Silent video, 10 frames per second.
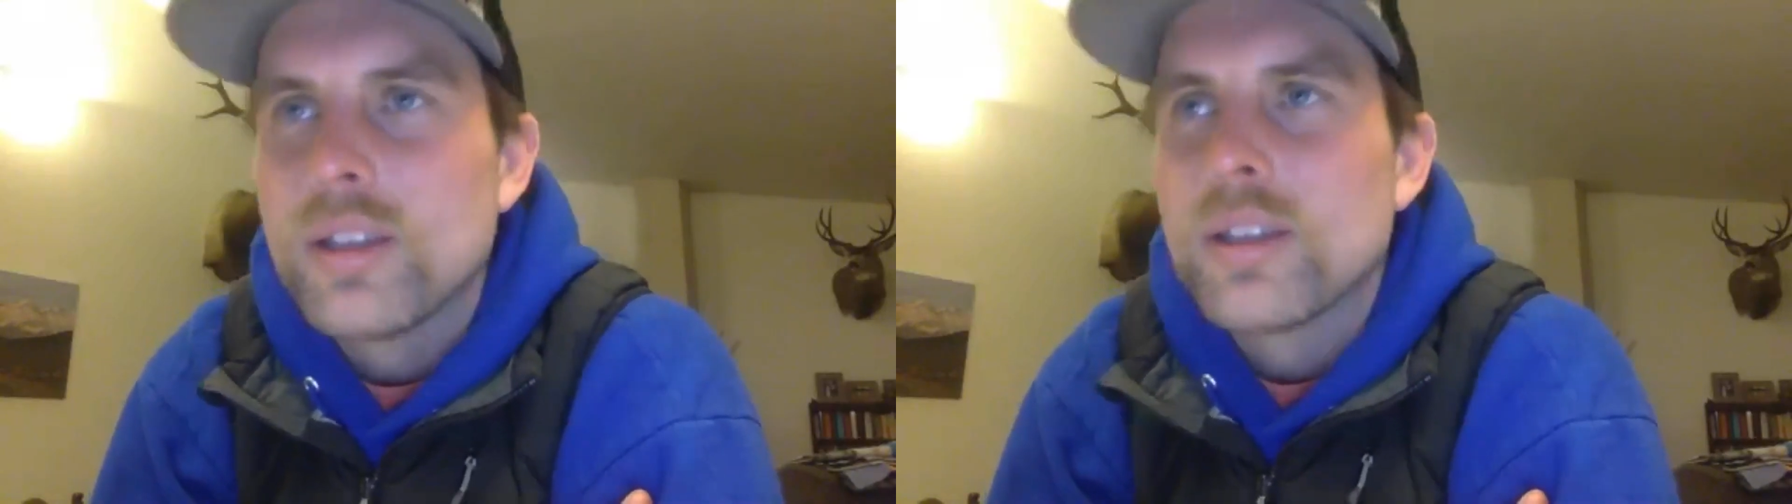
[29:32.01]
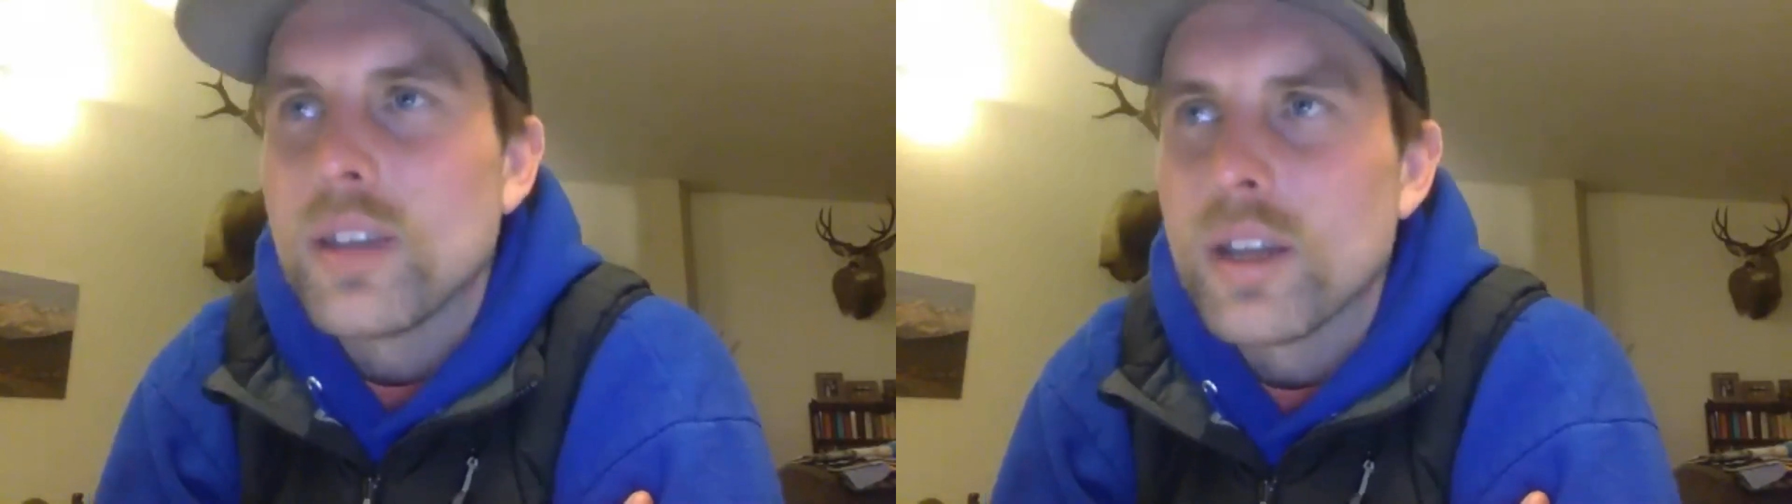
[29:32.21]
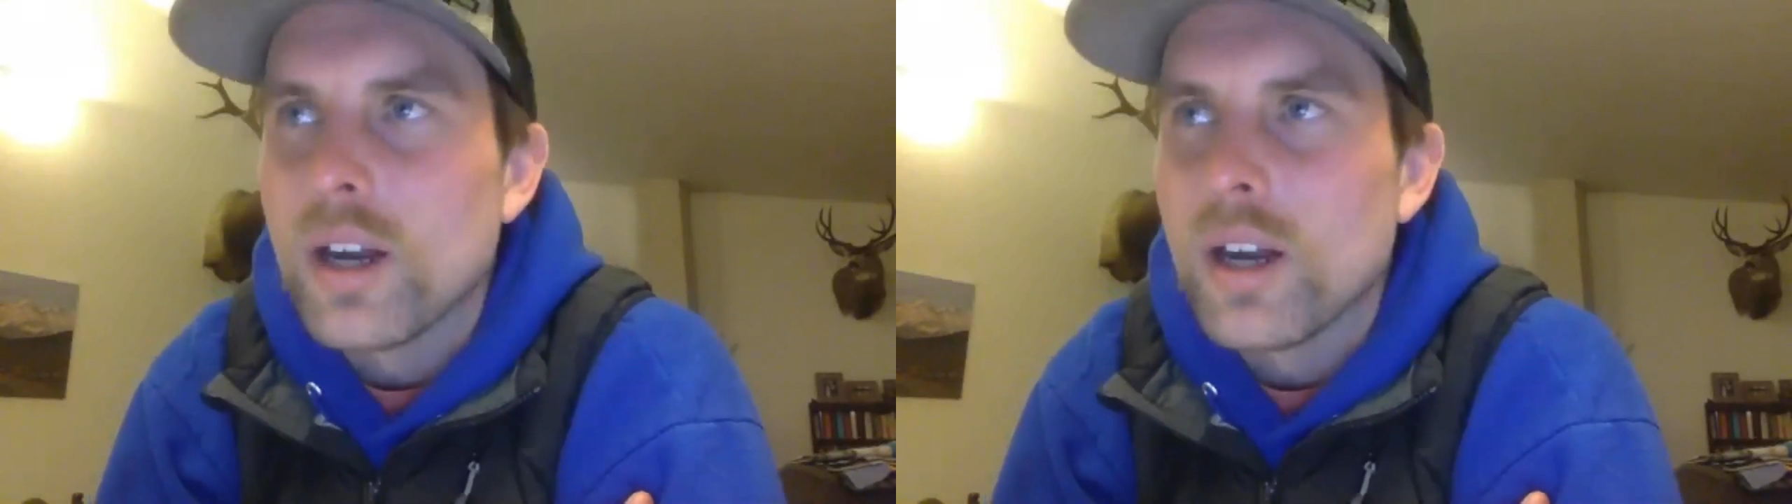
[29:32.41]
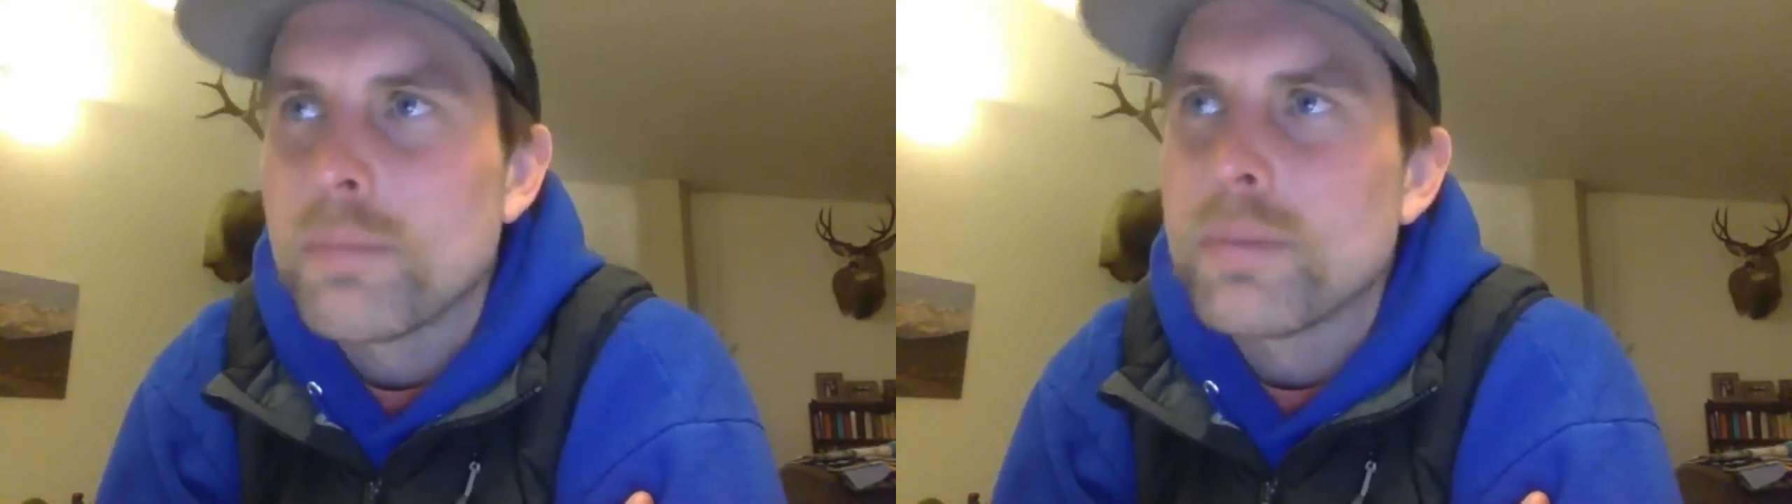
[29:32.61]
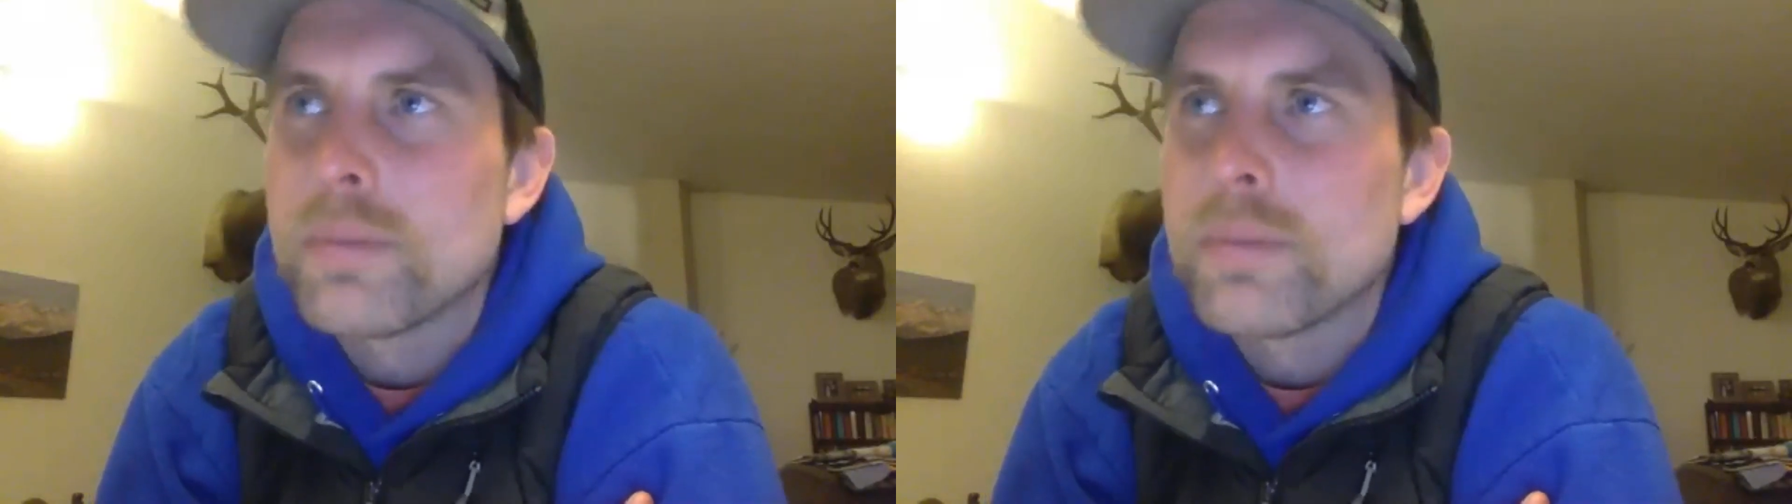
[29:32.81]
get up,
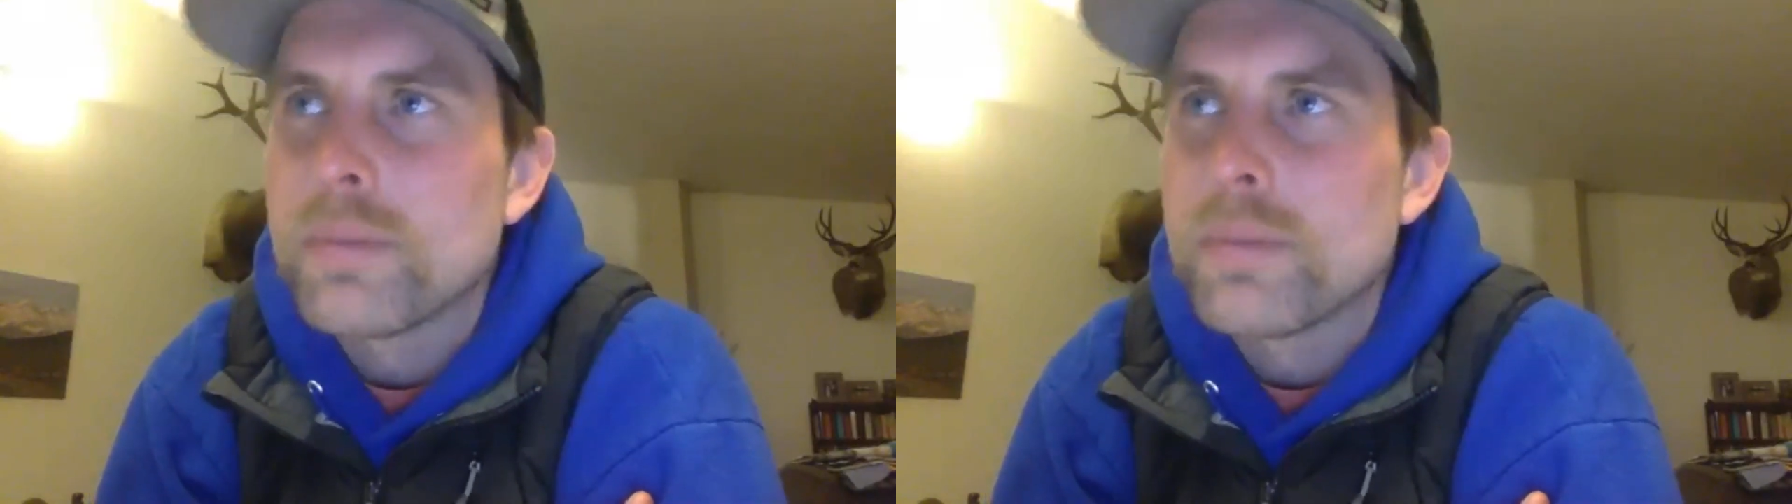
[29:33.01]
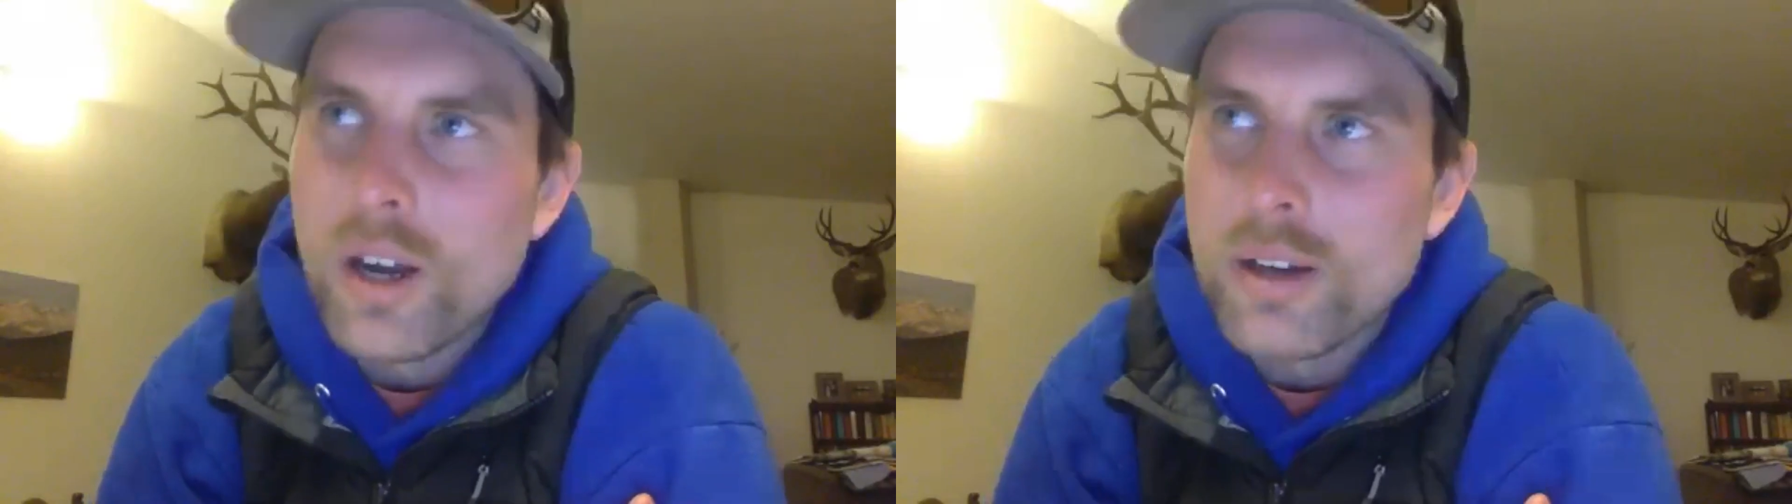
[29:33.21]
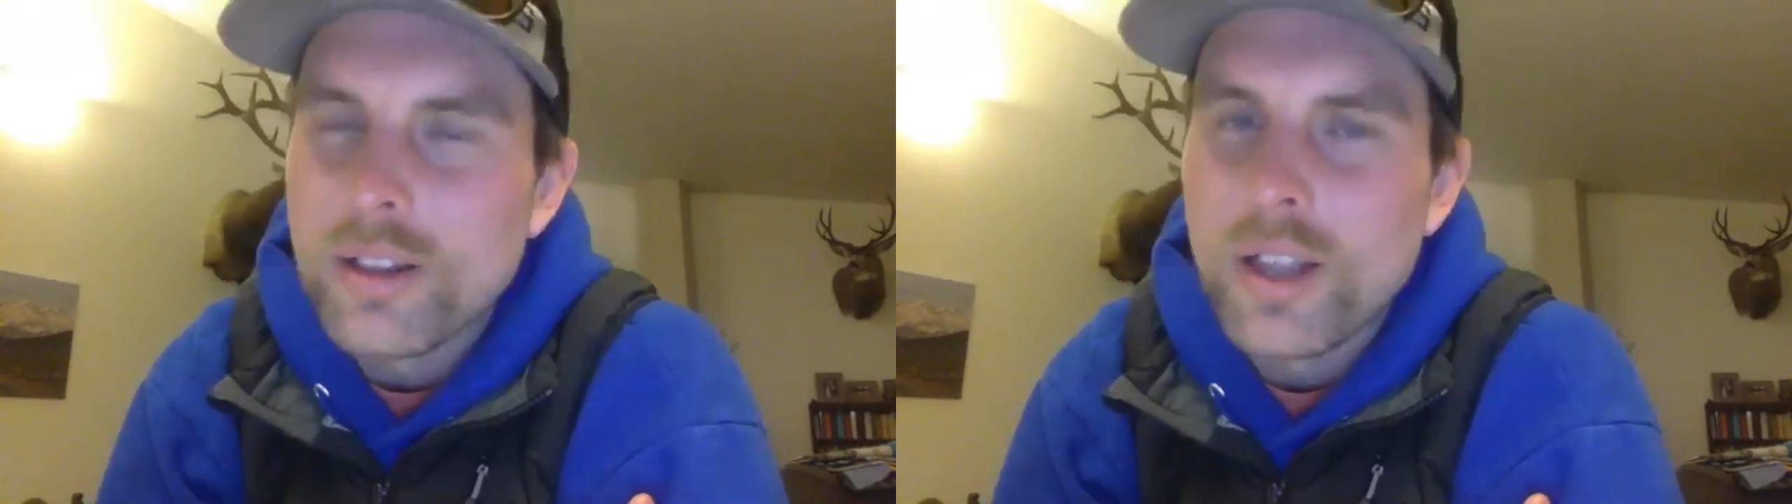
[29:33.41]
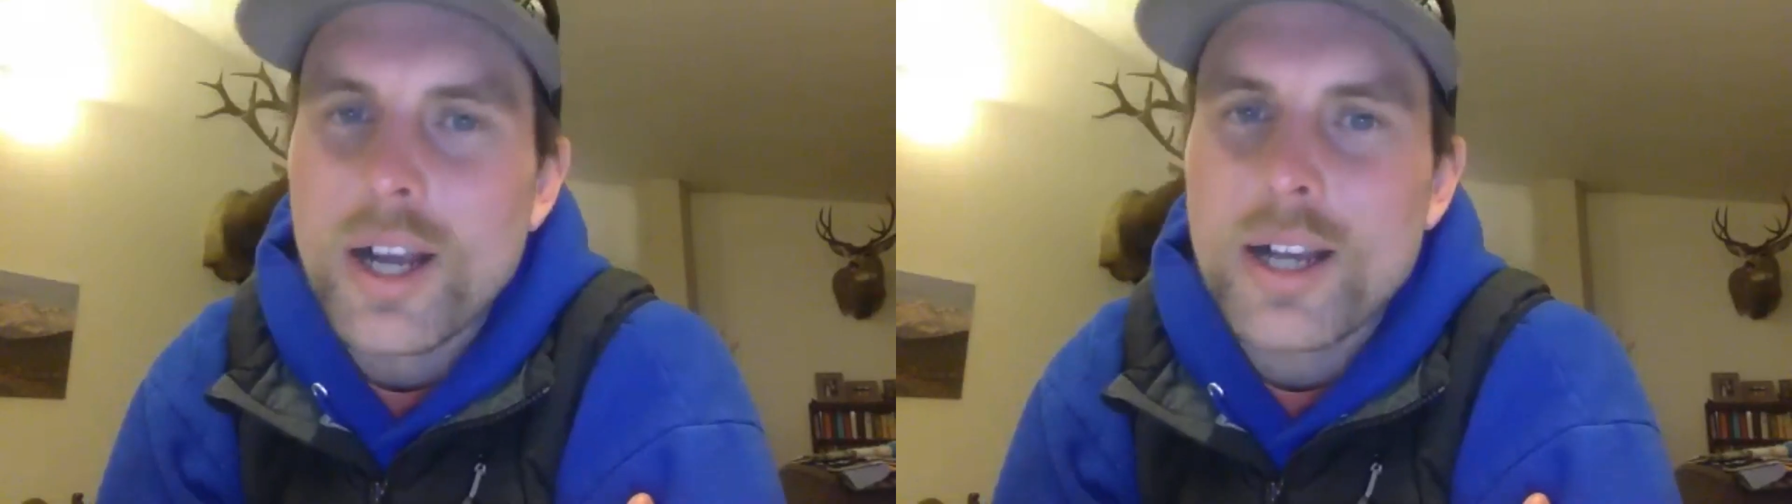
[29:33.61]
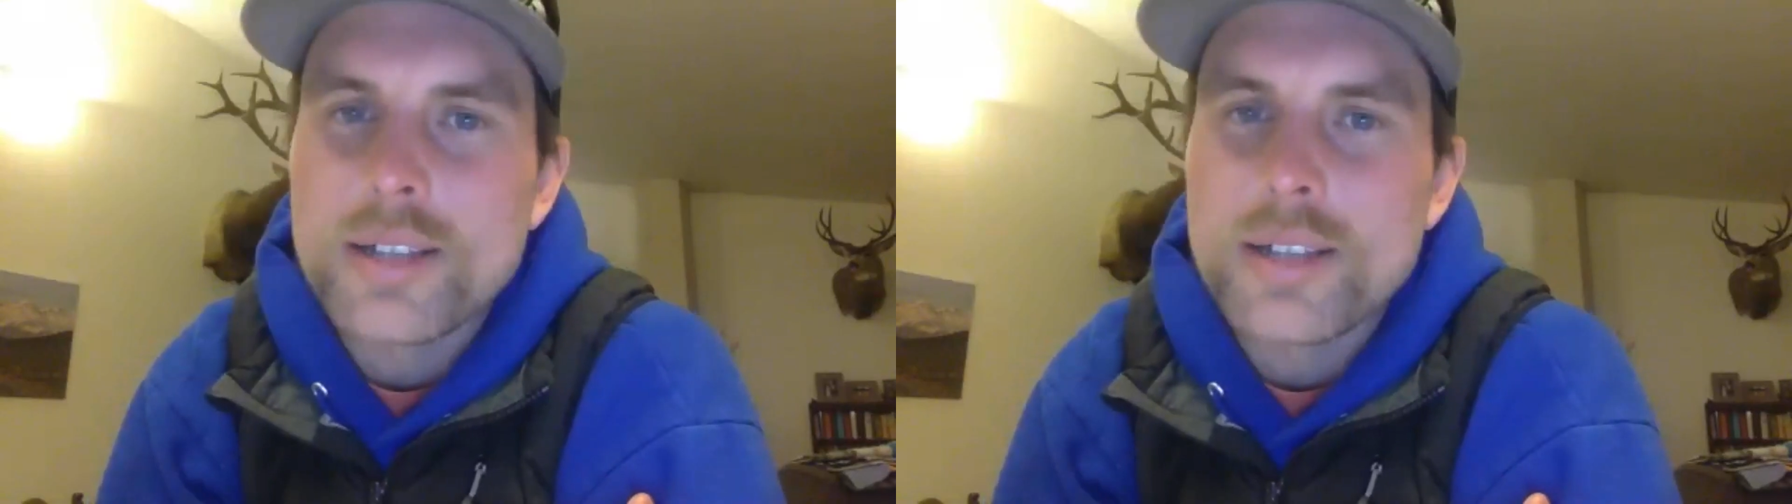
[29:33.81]
go out and glass.